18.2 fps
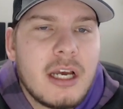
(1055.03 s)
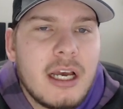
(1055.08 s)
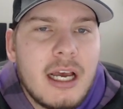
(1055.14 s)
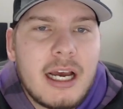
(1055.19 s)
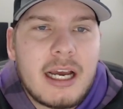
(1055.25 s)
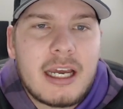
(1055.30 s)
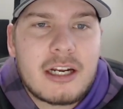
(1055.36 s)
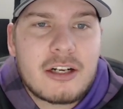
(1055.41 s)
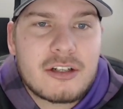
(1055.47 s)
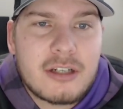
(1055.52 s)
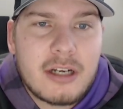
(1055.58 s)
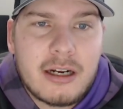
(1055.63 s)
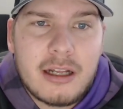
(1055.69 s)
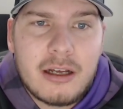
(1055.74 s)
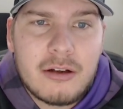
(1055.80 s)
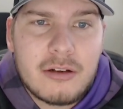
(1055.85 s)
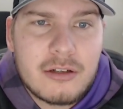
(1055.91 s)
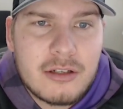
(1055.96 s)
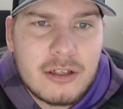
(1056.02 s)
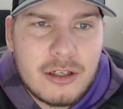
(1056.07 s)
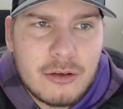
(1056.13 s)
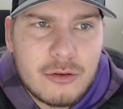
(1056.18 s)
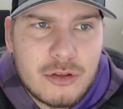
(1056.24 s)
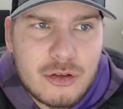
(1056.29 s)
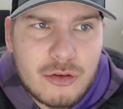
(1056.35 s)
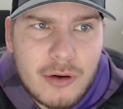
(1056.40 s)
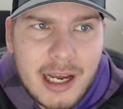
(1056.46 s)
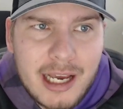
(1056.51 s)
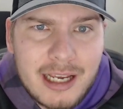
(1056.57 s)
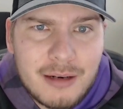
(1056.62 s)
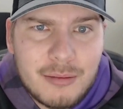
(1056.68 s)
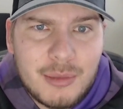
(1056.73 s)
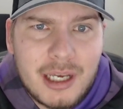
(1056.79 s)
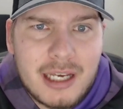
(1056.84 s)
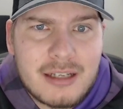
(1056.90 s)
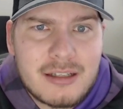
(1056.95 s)
I got to shout out, you know, dragon
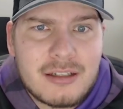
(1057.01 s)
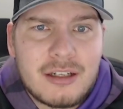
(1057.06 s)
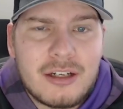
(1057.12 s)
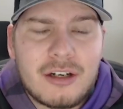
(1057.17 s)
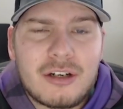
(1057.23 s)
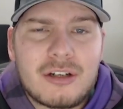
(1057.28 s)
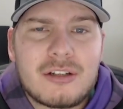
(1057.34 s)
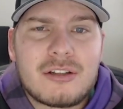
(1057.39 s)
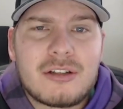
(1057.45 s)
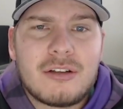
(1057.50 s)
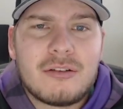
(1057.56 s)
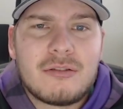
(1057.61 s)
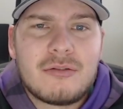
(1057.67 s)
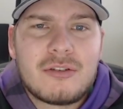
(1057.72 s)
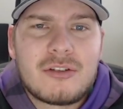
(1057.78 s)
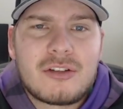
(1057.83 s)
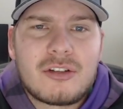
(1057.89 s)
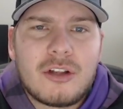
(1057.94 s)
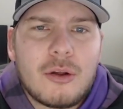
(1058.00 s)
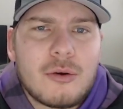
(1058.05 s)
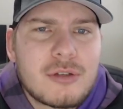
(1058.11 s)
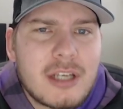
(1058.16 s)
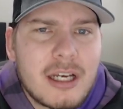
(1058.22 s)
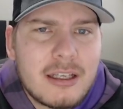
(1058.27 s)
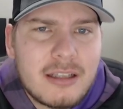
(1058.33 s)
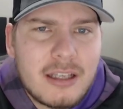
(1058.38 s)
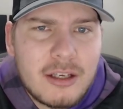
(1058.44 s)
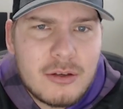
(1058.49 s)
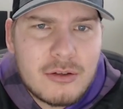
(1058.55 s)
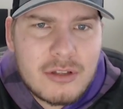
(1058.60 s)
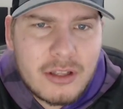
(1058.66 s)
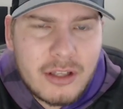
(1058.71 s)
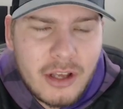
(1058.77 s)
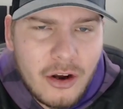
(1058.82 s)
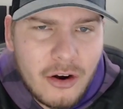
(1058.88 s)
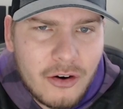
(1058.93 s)
bags in here because the slow side they use on
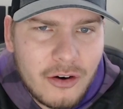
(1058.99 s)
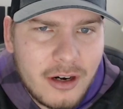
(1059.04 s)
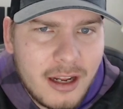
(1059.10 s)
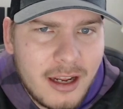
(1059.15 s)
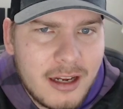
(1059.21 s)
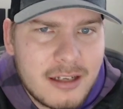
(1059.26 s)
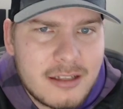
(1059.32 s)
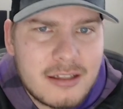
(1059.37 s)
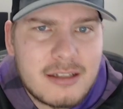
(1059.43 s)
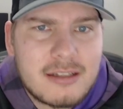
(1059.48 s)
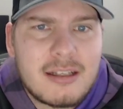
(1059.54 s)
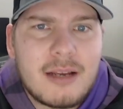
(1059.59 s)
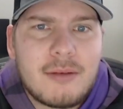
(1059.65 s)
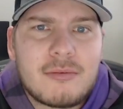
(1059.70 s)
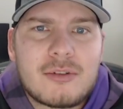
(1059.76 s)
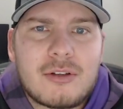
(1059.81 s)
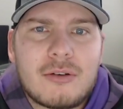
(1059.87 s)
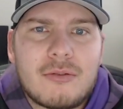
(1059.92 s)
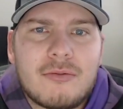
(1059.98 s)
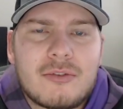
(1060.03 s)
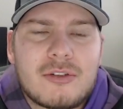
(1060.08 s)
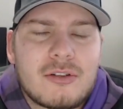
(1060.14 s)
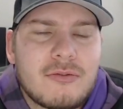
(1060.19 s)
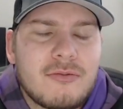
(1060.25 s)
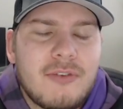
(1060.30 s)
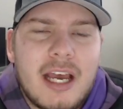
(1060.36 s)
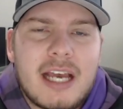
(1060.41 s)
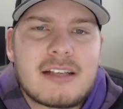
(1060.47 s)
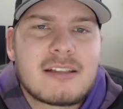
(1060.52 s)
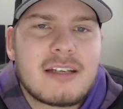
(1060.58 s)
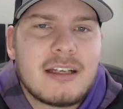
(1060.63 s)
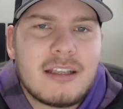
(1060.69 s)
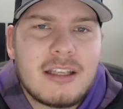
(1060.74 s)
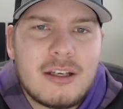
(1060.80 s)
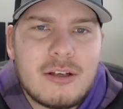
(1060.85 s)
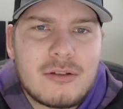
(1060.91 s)
the RNA is the same slow, fast
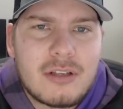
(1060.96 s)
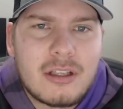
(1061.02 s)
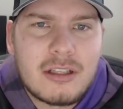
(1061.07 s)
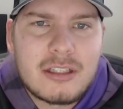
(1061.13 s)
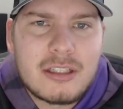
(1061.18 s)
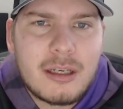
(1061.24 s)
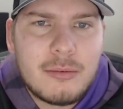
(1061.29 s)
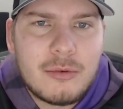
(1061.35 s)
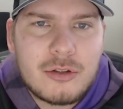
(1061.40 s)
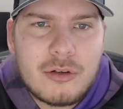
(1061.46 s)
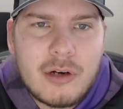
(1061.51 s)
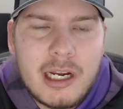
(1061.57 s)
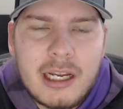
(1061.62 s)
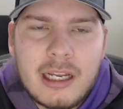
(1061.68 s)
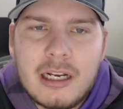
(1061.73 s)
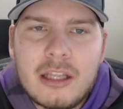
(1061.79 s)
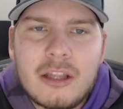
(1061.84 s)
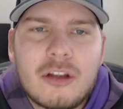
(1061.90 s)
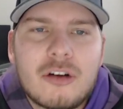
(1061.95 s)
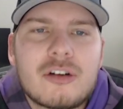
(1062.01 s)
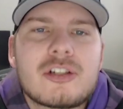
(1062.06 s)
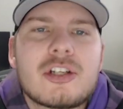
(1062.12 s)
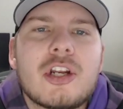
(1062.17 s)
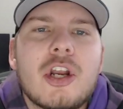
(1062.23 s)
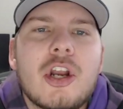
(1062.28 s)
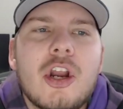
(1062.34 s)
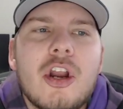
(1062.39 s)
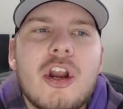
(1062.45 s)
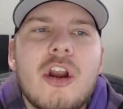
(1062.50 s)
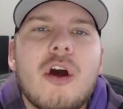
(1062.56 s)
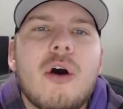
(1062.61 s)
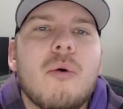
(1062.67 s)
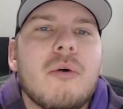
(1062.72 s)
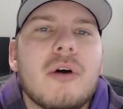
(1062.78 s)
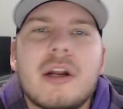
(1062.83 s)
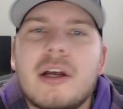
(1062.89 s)
side they use on the double dragon, and there's no
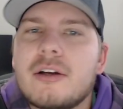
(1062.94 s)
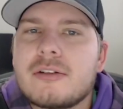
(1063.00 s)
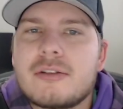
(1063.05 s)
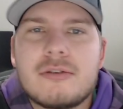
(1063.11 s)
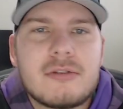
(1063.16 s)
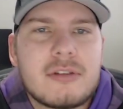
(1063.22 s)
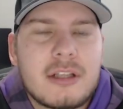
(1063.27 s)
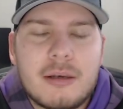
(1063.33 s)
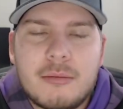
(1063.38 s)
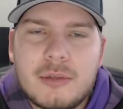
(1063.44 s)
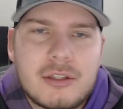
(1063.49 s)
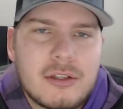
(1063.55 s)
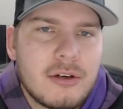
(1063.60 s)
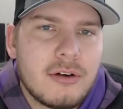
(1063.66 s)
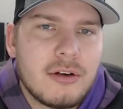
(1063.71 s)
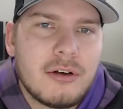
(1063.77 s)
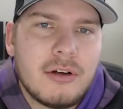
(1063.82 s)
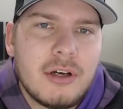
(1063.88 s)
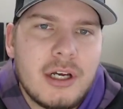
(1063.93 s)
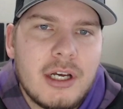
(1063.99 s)
one else using that material.